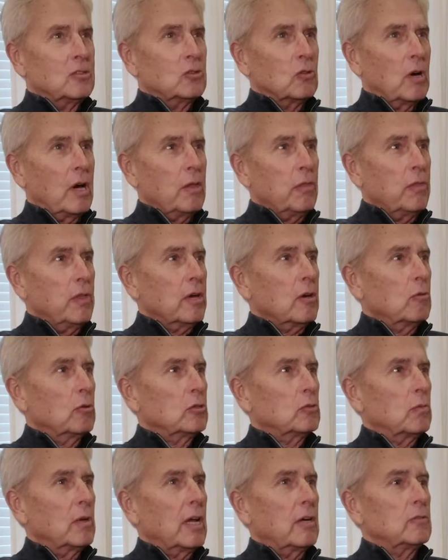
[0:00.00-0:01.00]
So I think it
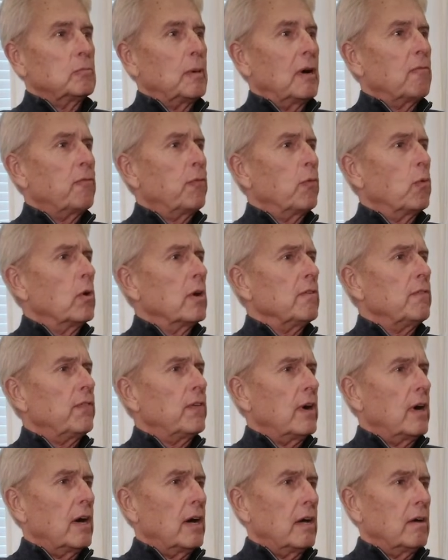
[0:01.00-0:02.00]
was when I was about
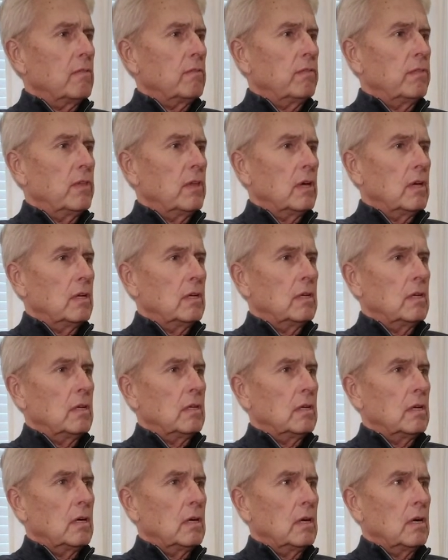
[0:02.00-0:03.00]
45 that
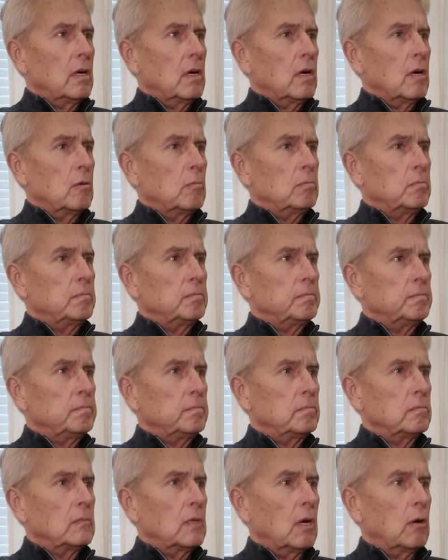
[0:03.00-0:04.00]
I
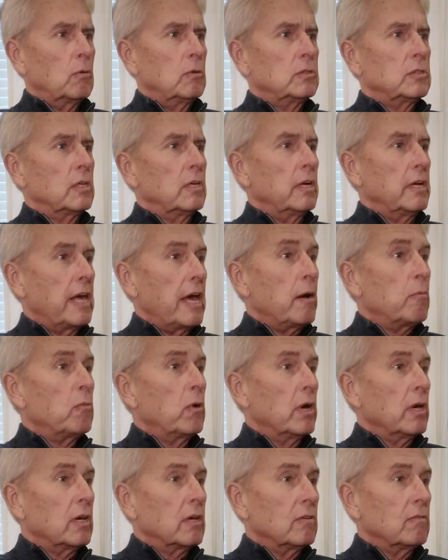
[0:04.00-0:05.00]
was at an
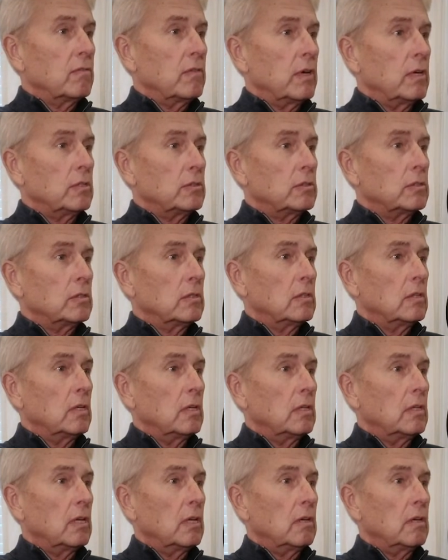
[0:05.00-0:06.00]
Amway convention
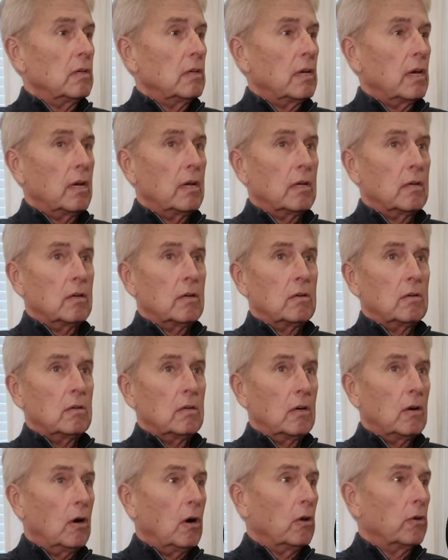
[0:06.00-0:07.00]
and they had an
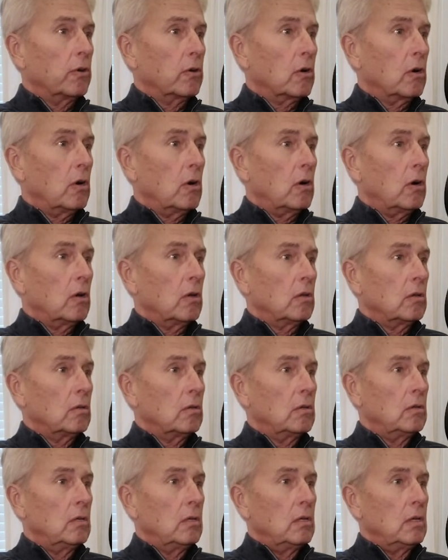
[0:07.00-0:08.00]
altar call.
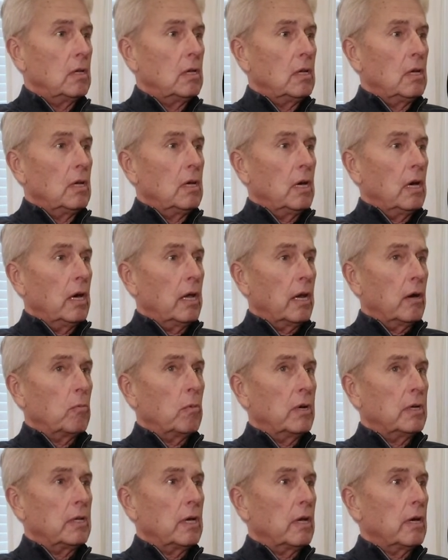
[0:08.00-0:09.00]
And I
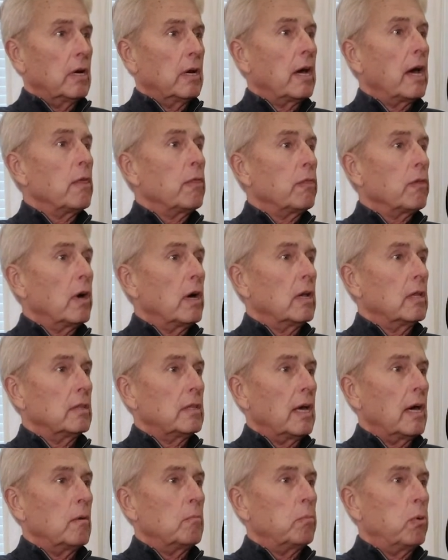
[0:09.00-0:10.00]
went down and I thought at
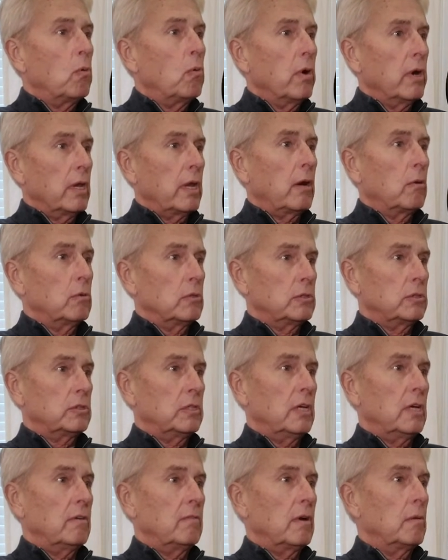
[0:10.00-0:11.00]
that point I was
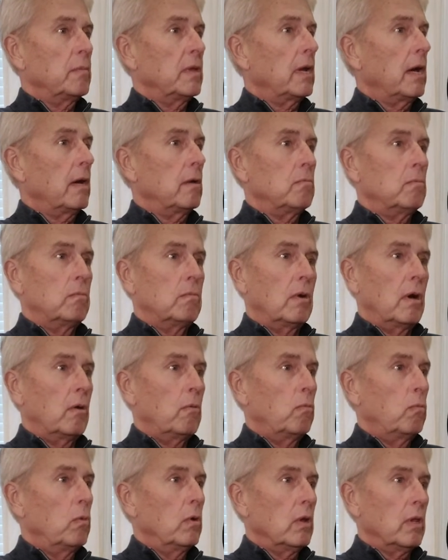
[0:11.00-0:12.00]
saved. I mean, I
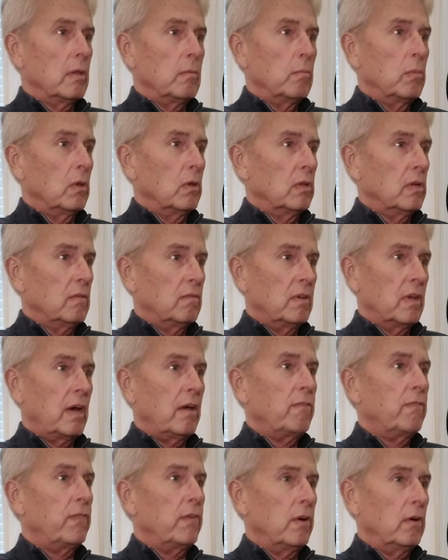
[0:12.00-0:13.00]
really believed it.
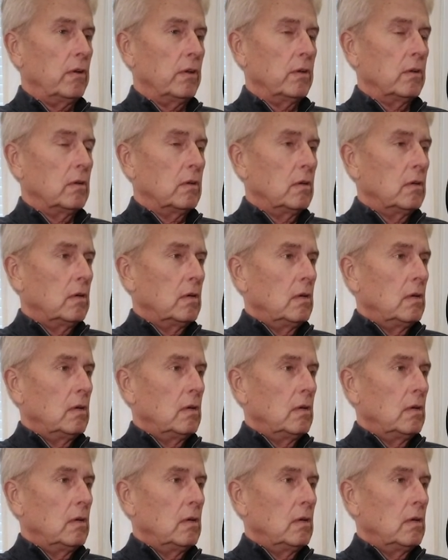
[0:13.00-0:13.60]
I felt it.